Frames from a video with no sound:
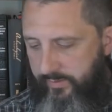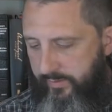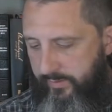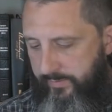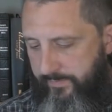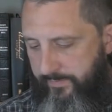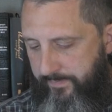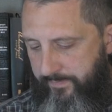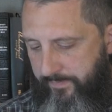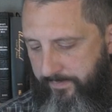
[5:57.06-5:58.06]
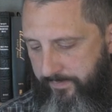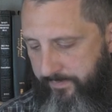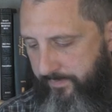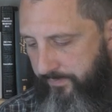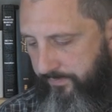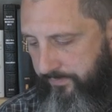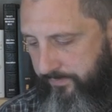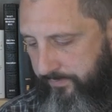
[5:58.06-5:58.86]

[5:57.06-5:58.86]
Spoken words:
Nobody speaks.